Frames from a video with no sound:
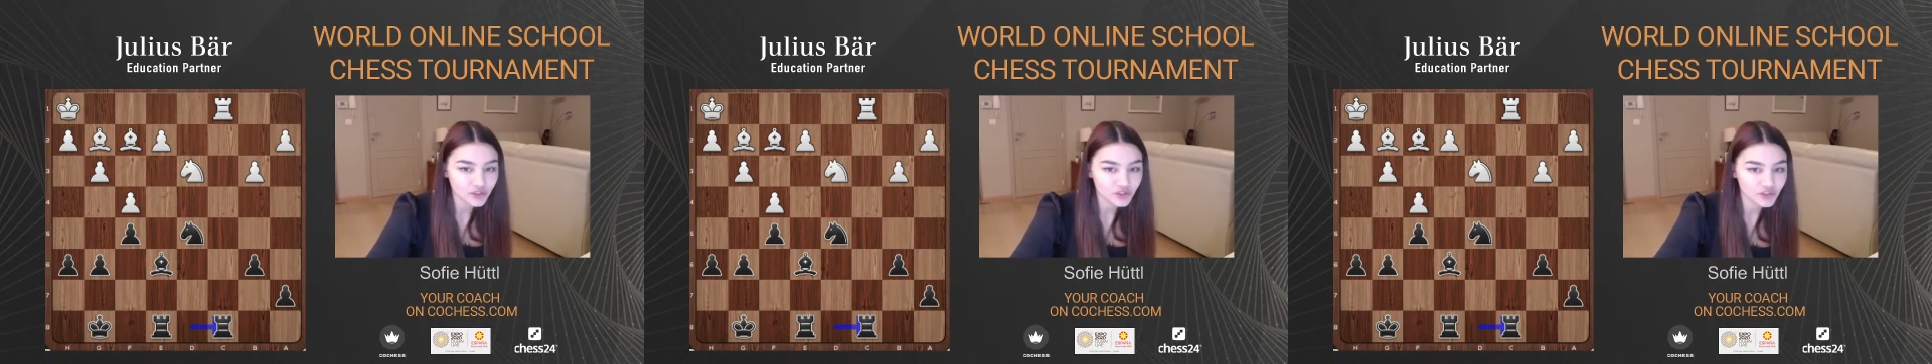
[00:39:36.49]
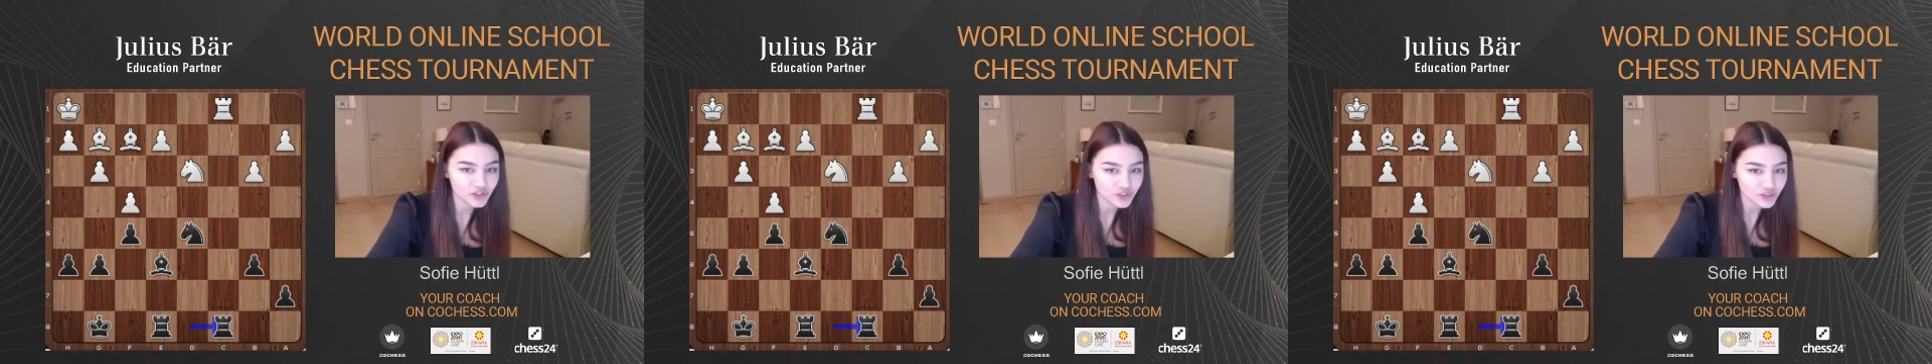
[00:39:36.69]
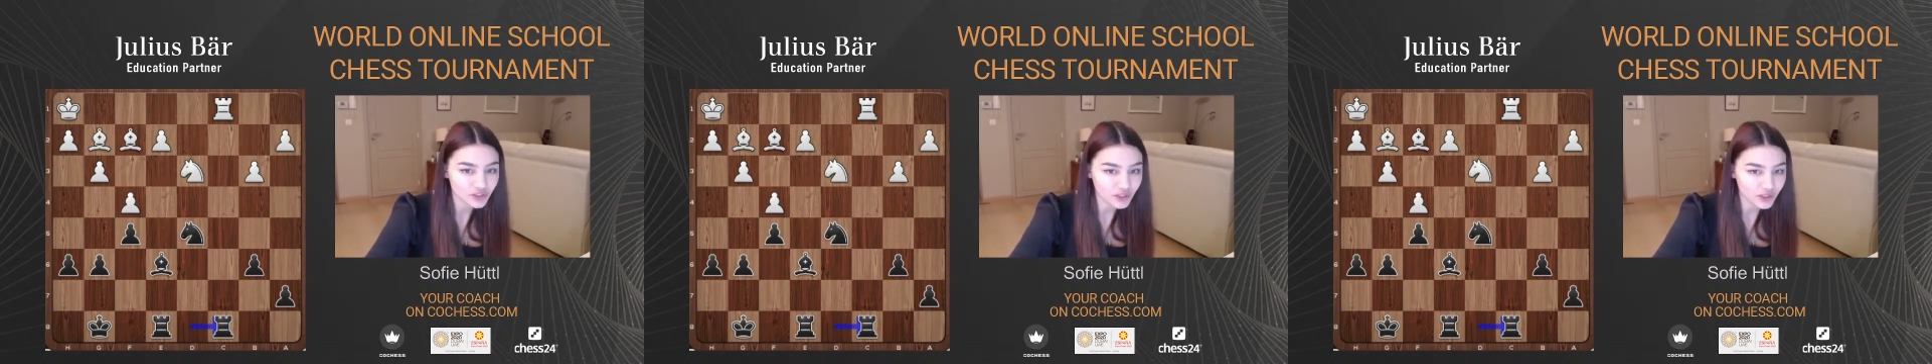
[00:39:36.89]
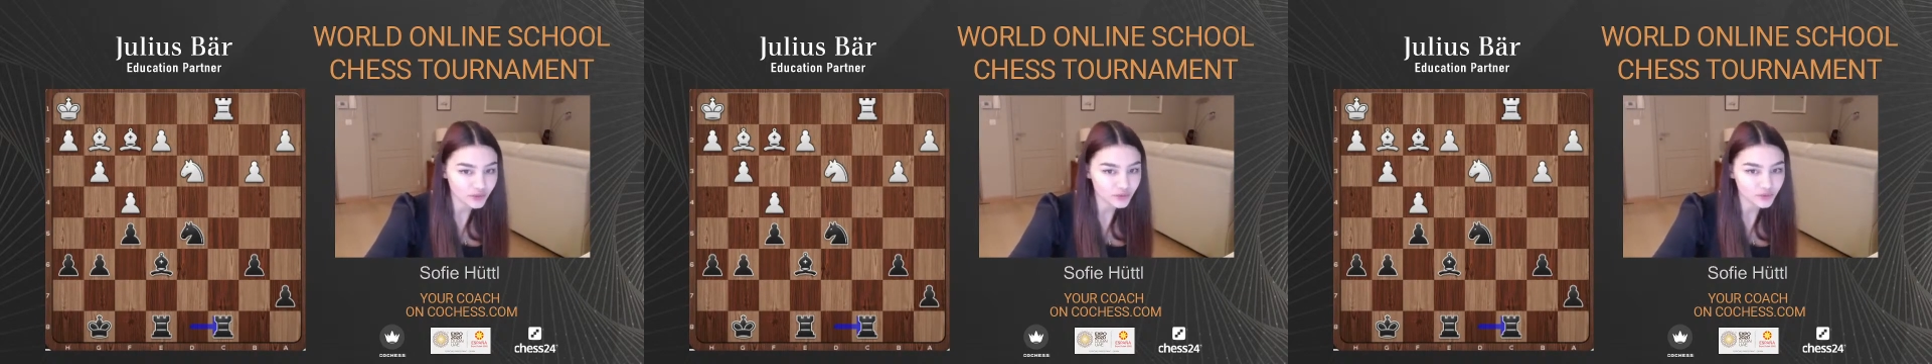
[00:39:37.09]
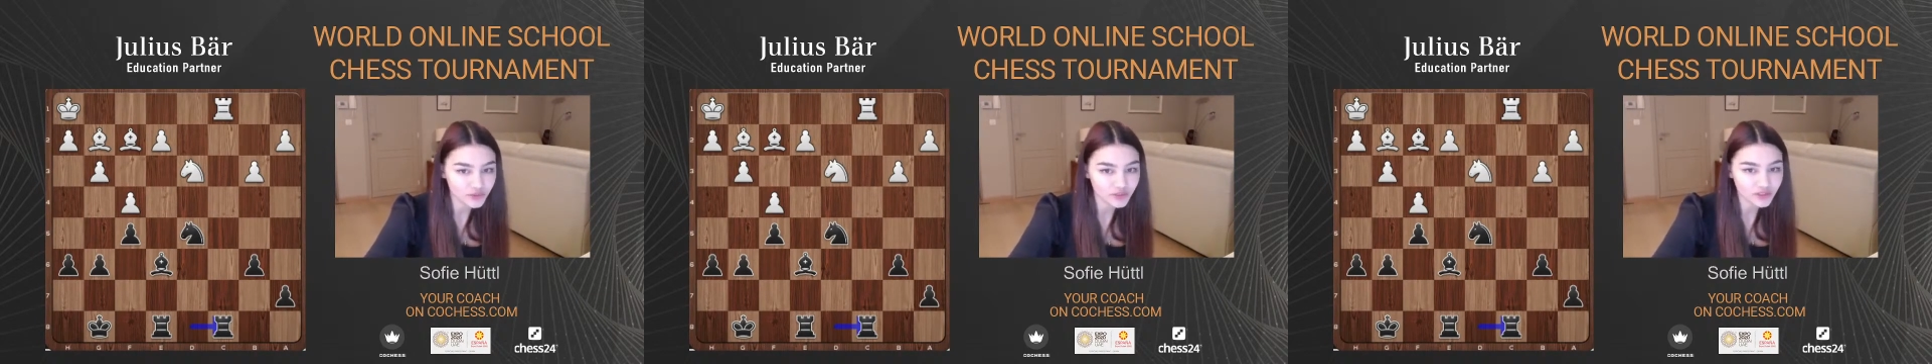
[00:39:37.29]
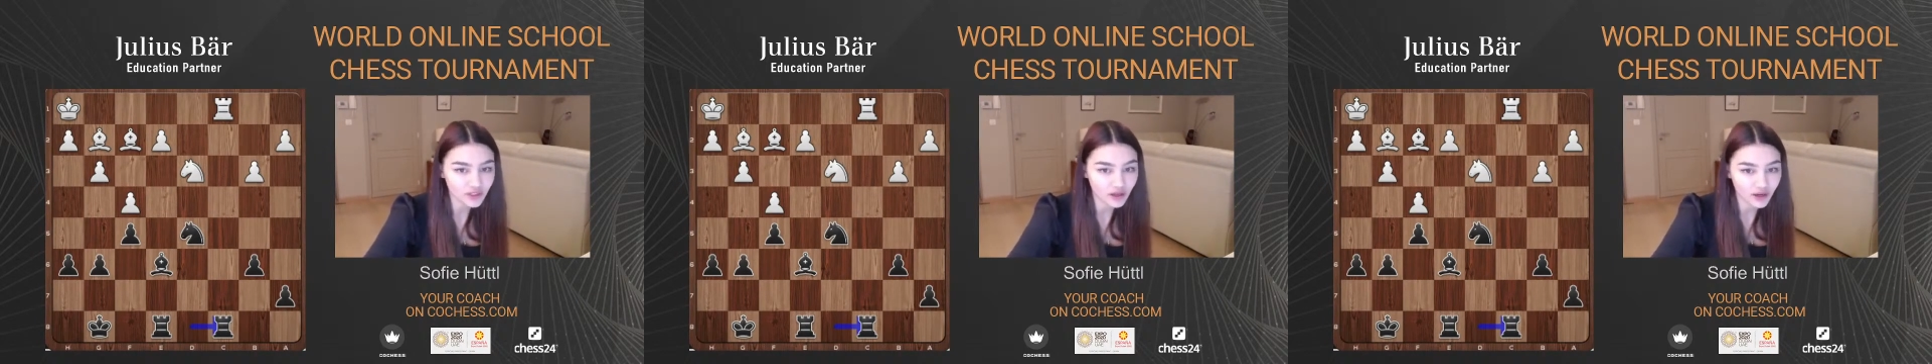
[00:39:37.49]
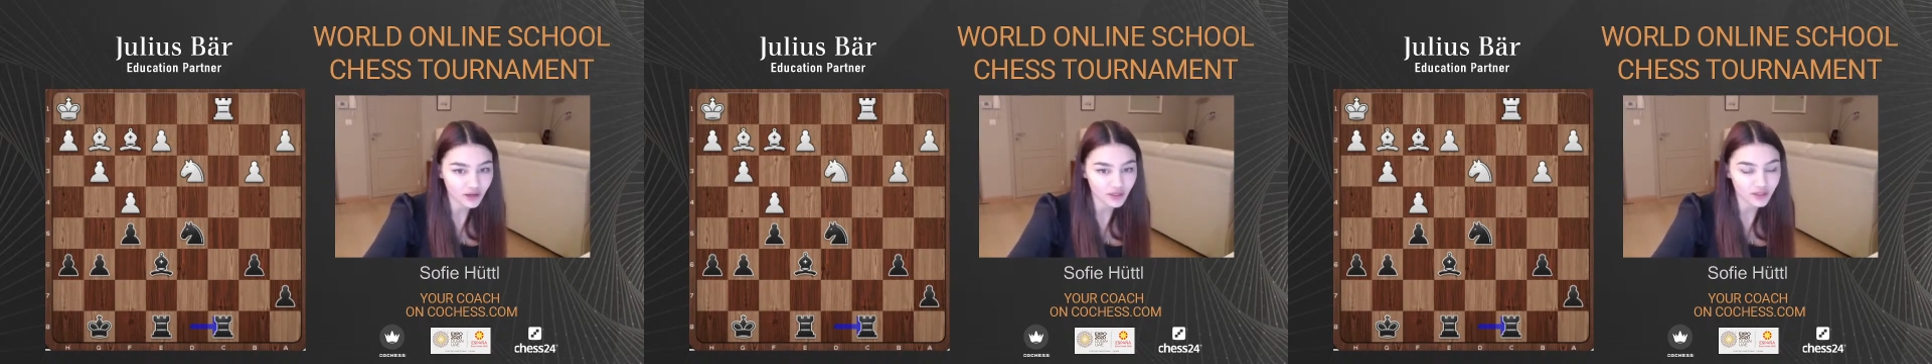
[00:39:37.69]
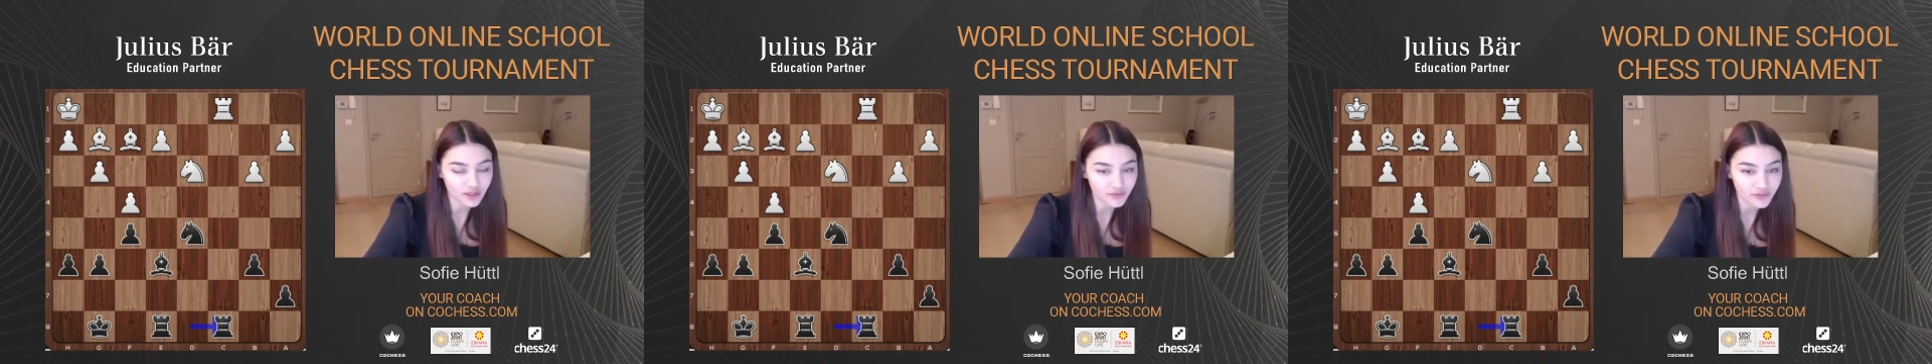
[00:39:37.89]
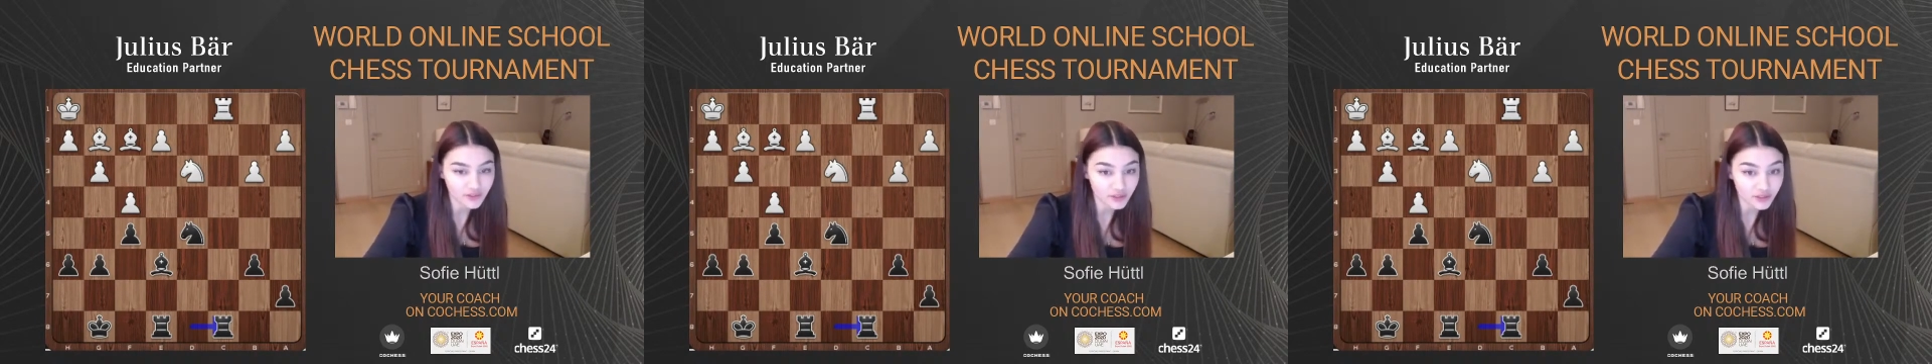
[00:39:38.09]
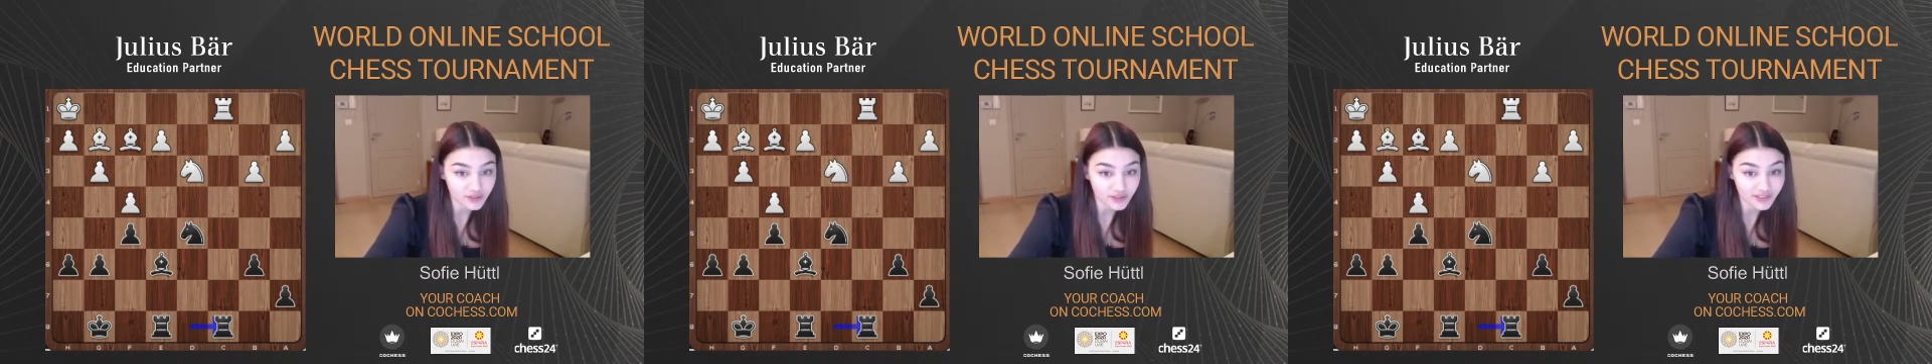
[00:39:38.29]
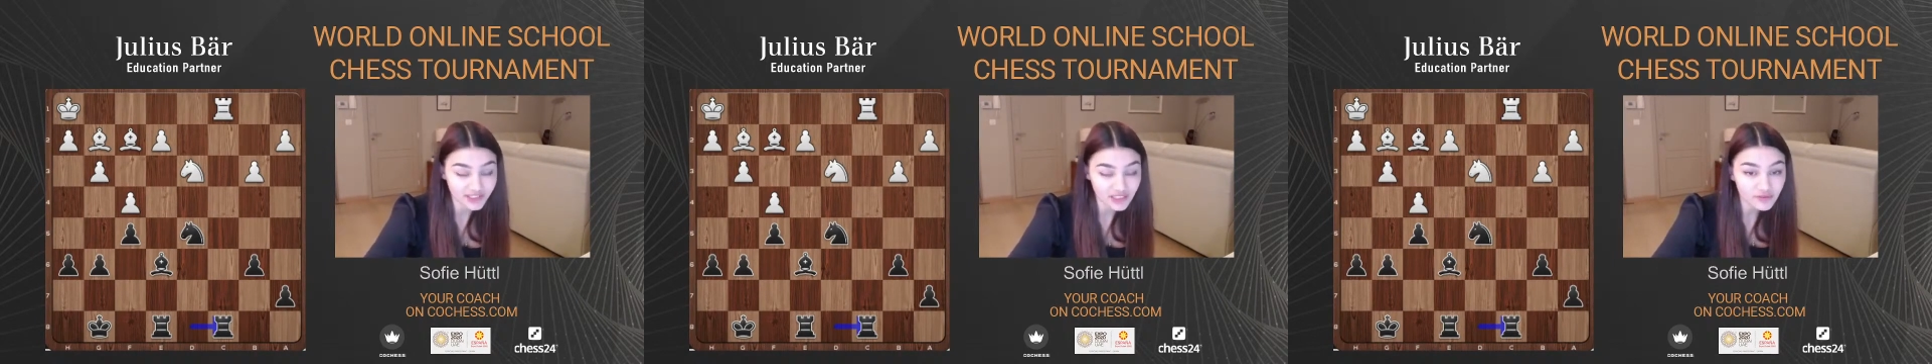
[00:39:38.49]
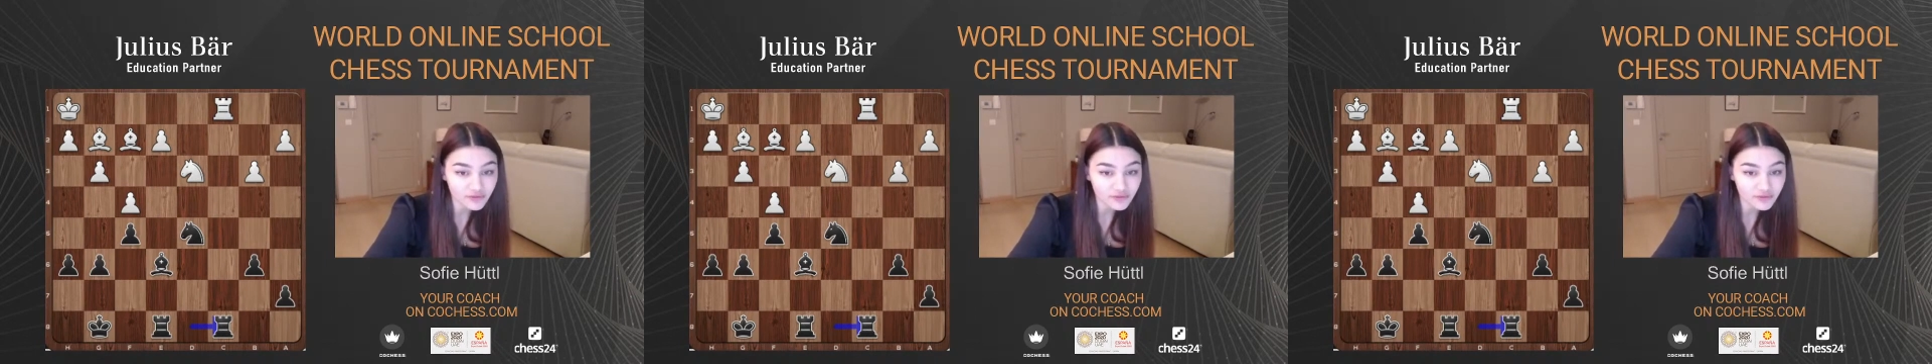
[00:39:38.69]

just lose the c